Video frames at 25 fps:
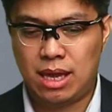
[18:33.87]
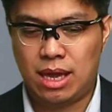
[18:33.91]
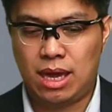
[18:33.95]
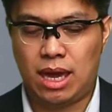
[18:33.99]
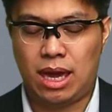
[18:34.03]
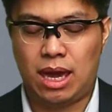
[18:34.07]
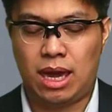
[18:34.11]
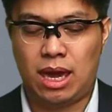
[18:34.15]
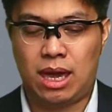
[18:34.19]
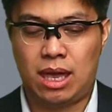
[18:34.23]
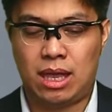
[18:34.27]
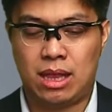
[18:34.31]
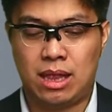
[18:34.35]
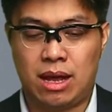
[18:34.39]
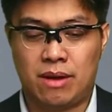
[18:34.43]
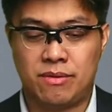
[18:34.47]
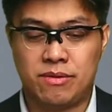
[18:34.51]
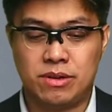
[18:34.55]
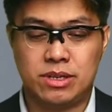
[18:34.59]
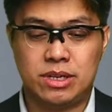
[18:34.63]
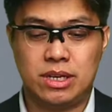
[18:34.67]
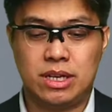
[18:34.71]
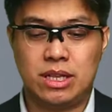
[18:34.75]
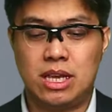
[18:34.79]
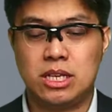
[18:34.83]
and after
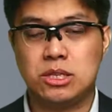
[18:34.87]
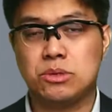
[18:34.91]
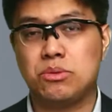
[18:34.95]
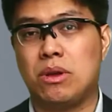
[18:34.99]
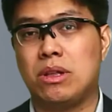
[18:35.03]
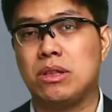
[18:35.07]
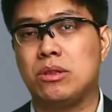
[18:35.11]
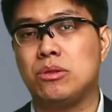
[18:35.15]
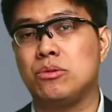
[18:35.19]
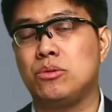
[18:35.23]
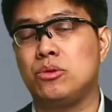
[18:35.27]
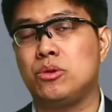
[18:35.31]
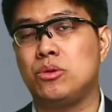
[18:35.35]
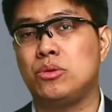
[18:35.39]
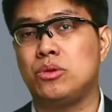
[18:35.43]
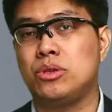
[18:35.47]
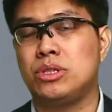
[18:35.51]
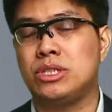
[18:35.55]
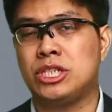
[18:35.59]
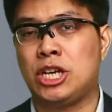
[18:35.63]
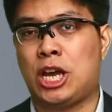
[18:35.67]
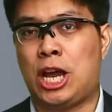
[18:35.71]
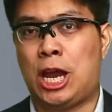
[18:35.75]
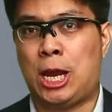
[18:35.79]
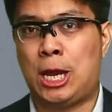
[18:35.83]
3 days went to
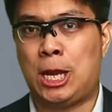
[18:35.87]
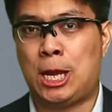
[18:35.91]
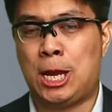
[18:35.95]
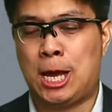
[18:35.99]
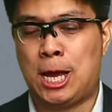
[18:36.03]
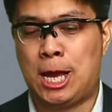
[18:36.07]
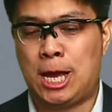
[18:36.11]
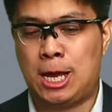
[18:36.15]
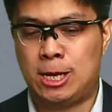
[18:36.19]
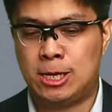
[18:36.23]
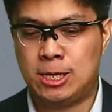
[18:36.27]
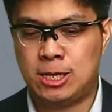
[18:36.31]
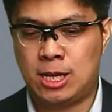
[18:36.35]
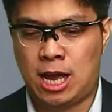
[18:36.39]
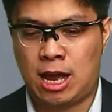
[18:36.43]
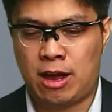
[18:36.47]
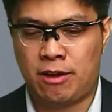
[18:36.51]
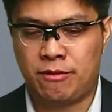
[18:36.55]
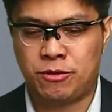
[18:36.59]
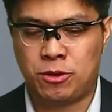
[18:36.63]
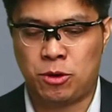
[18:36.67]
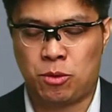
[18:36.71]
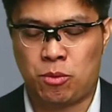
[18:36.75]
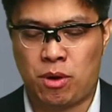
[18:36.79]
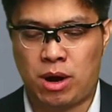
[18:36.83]
China
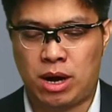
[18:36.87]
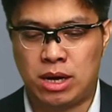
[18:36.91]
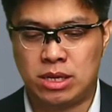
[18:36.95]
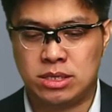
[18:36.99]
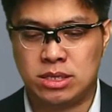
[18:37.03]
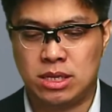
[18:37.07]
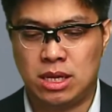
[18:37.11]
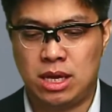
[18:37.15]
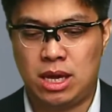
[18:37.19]
afterwards.